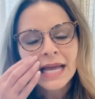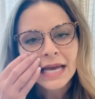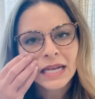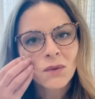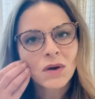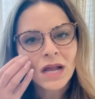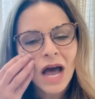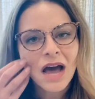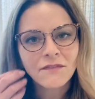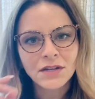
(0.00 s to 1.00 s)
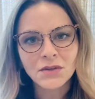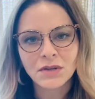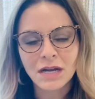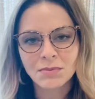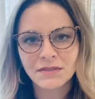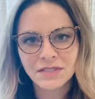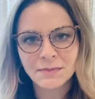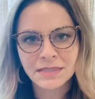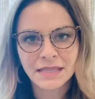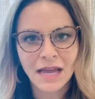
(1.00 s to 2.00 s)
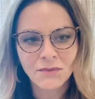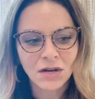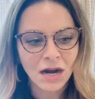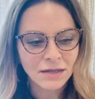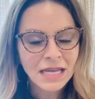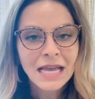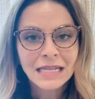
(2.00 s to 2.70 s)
And I want to offer you a couple of tips in that regard.